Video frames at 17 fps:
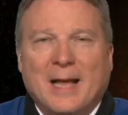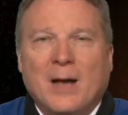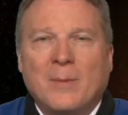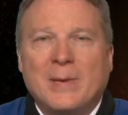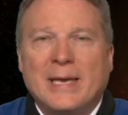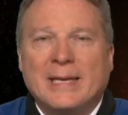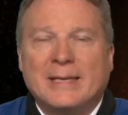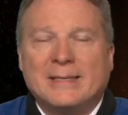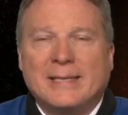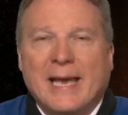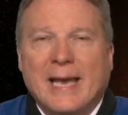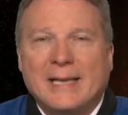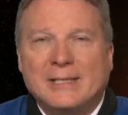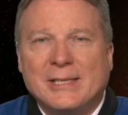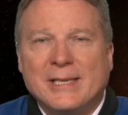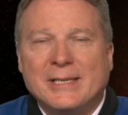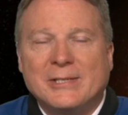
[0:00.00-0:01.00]
I'll be in
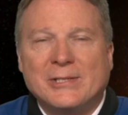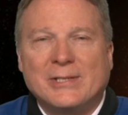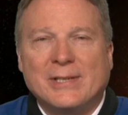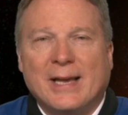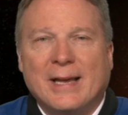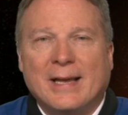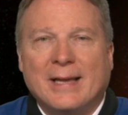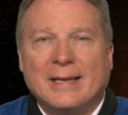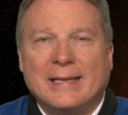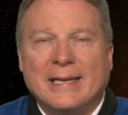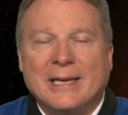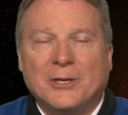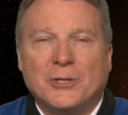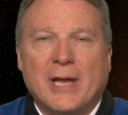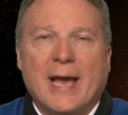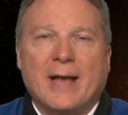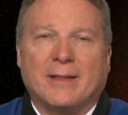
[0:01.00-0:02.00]
Texas uh,
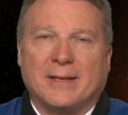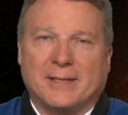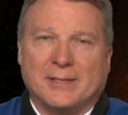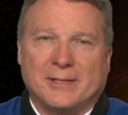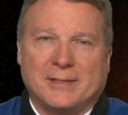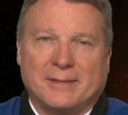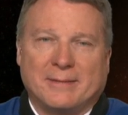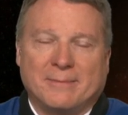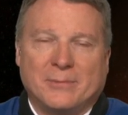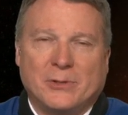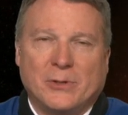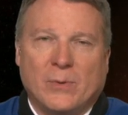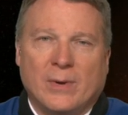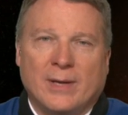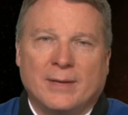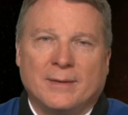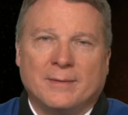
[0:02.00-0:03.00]
near Dallas.
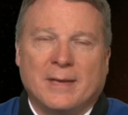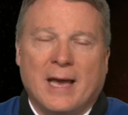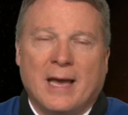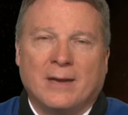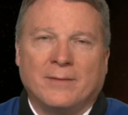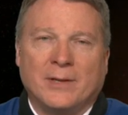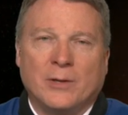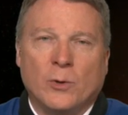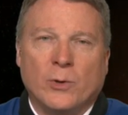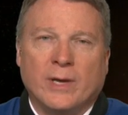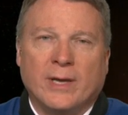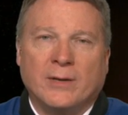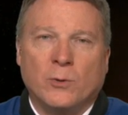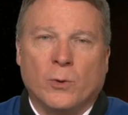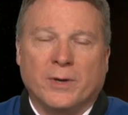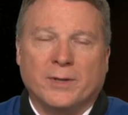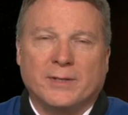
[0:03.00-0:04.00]
So, in kind of in, okay.
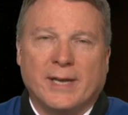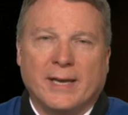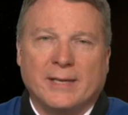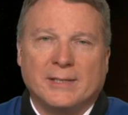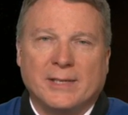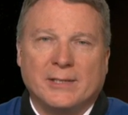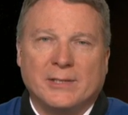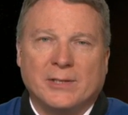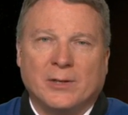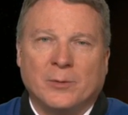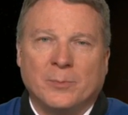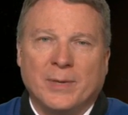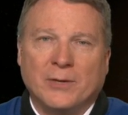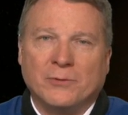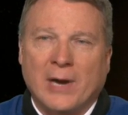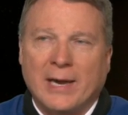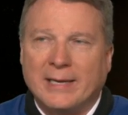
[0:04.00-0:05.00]
in North Texas, it'll
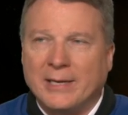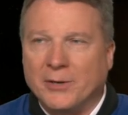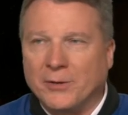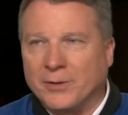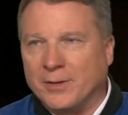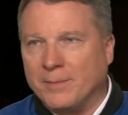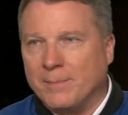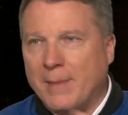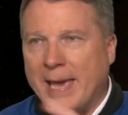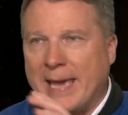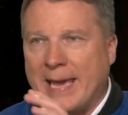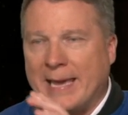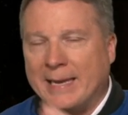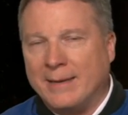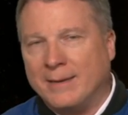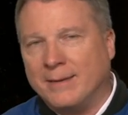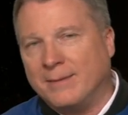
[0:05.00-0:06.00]
be right near uh-huh. the
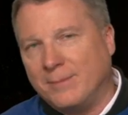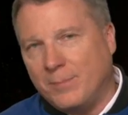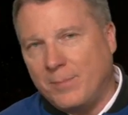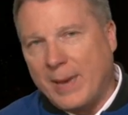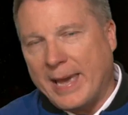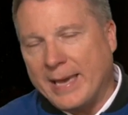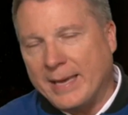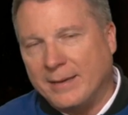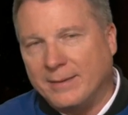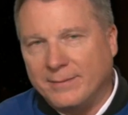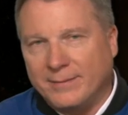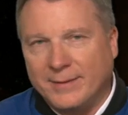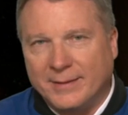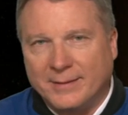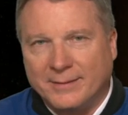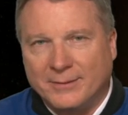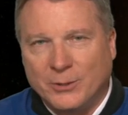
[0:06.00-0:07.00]
main band of
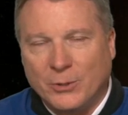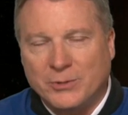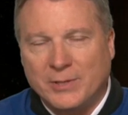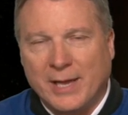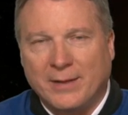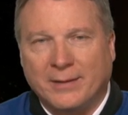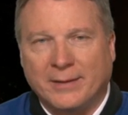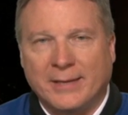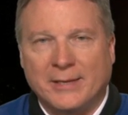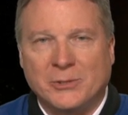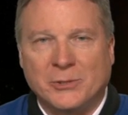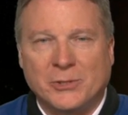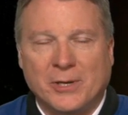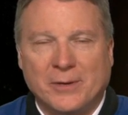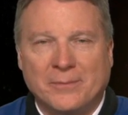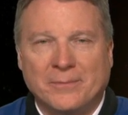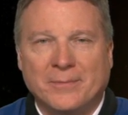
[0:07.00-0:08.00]
the totality.
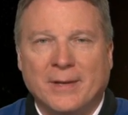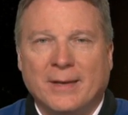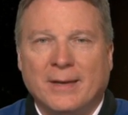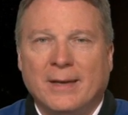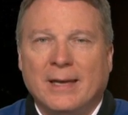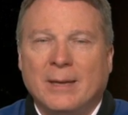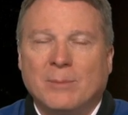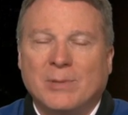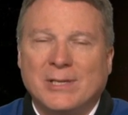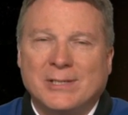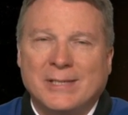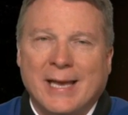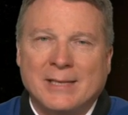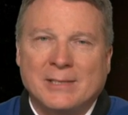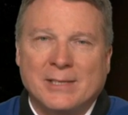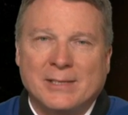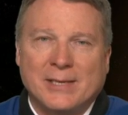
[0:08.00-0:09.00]
So, plus,
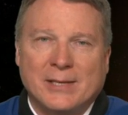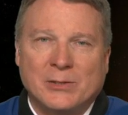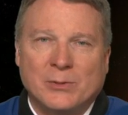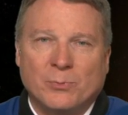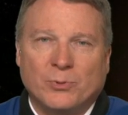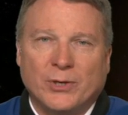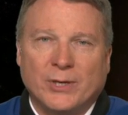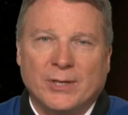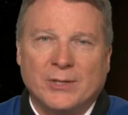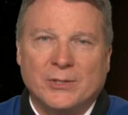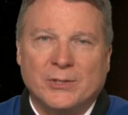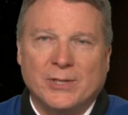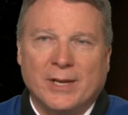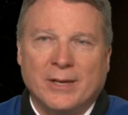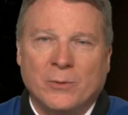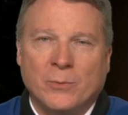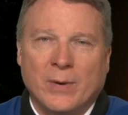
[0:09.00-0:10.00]
Texas has some pretty good
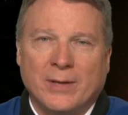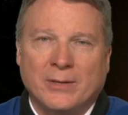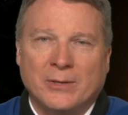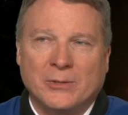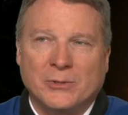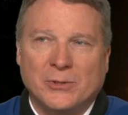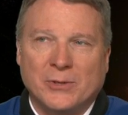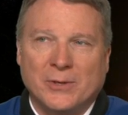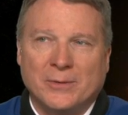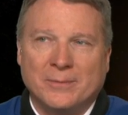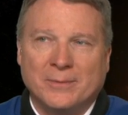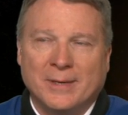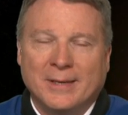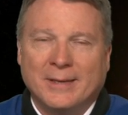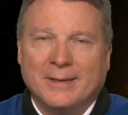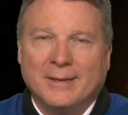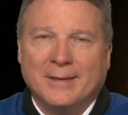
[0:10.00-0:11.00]
sunny weather. So,
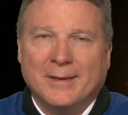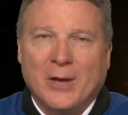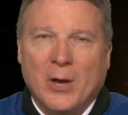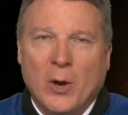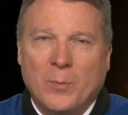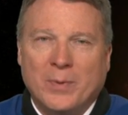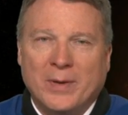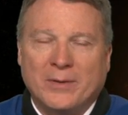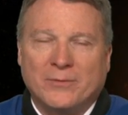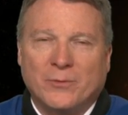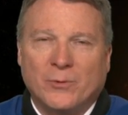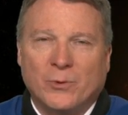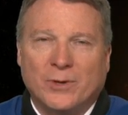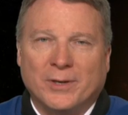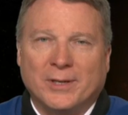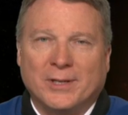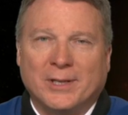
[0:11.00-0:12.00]
hoping
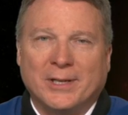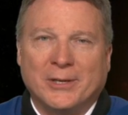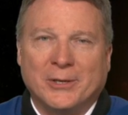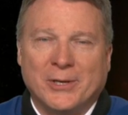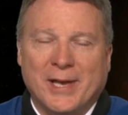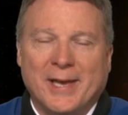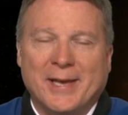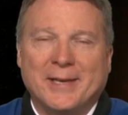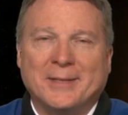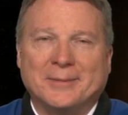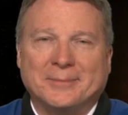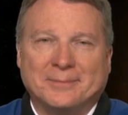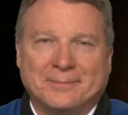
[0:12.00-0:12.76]
for a clear day.